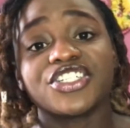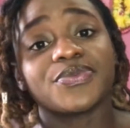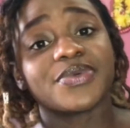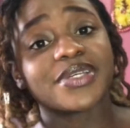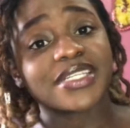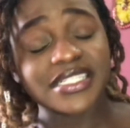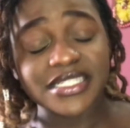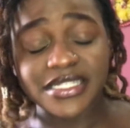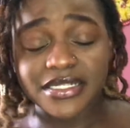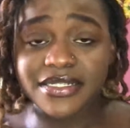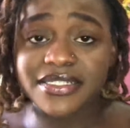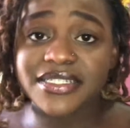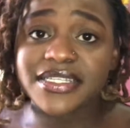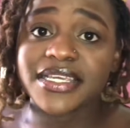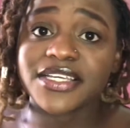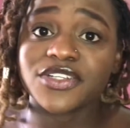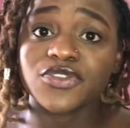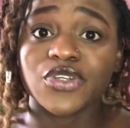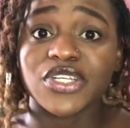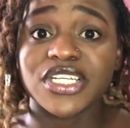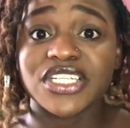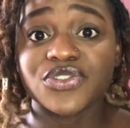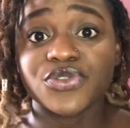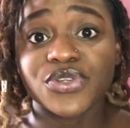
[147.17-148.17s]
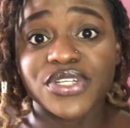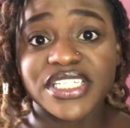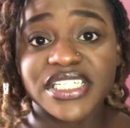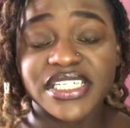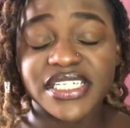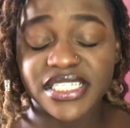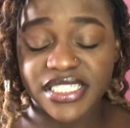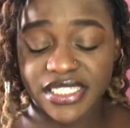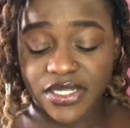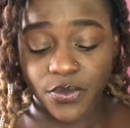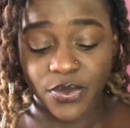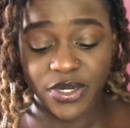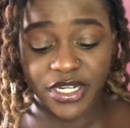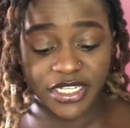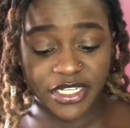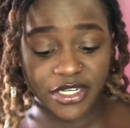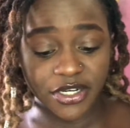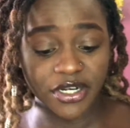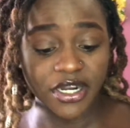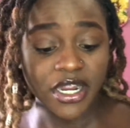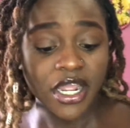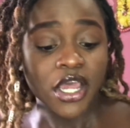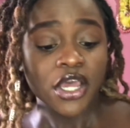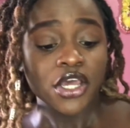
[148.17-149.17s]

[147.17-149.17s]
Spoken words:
We're still saying 2020 is our year.